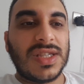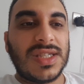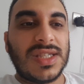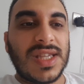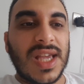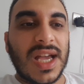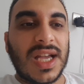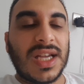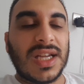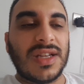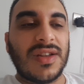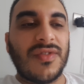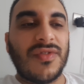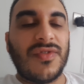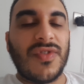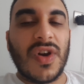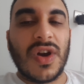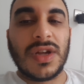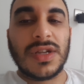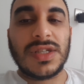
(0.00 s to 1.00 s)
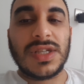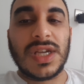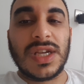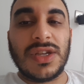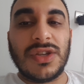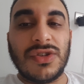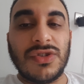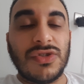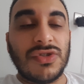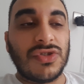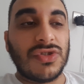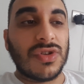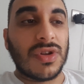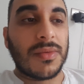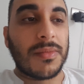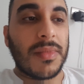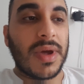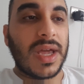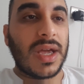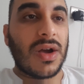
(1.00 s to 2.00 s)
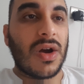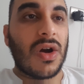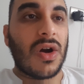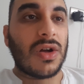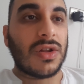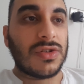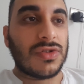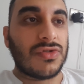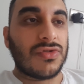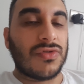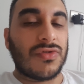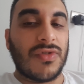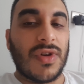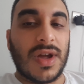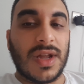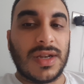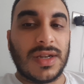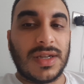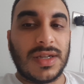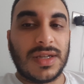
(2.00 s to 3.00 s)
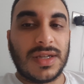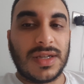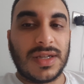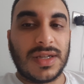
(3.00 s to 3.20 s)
Second and third year, you should make 100 grand.